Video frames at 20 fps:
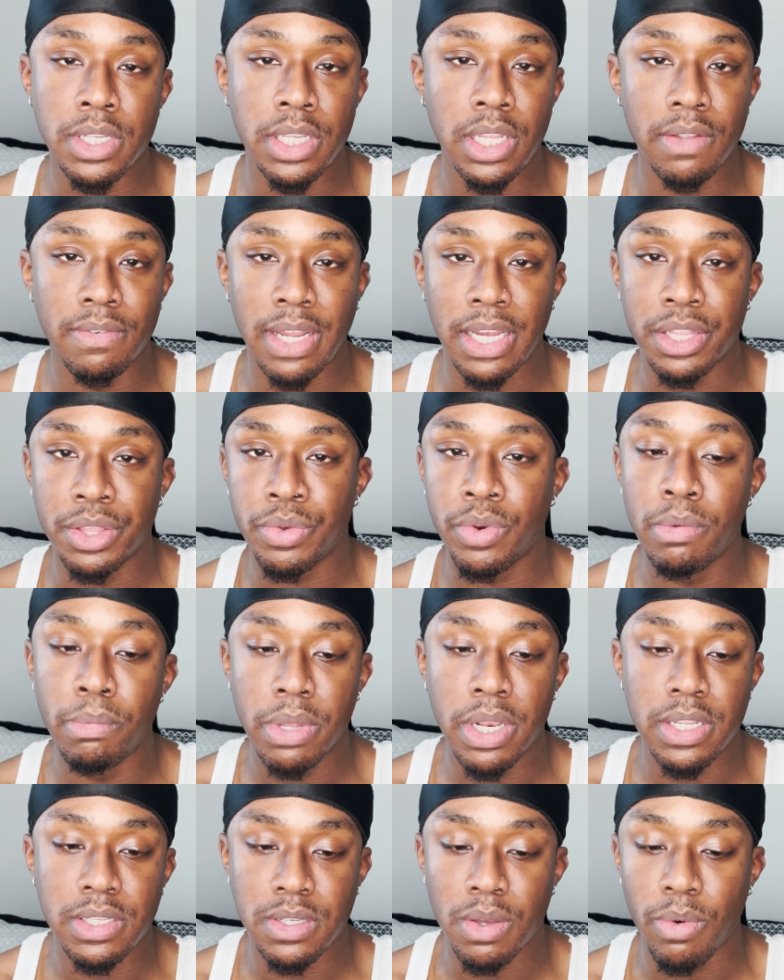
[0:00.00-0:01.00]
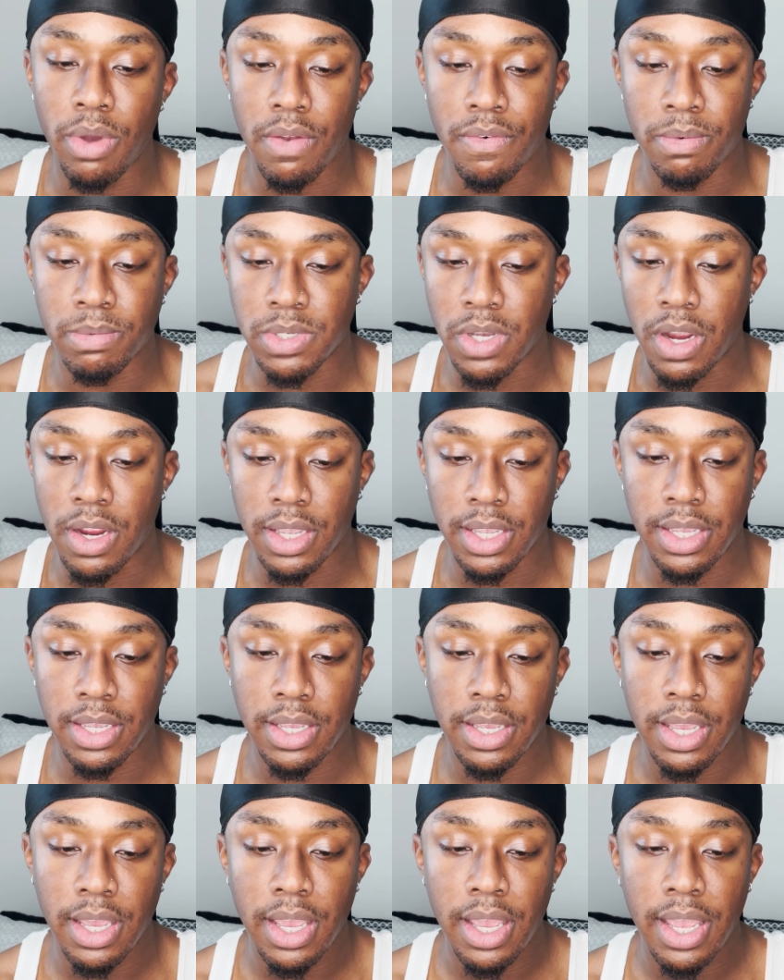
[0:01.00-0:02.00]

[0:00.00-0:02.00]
live like 3 minutes away from Target,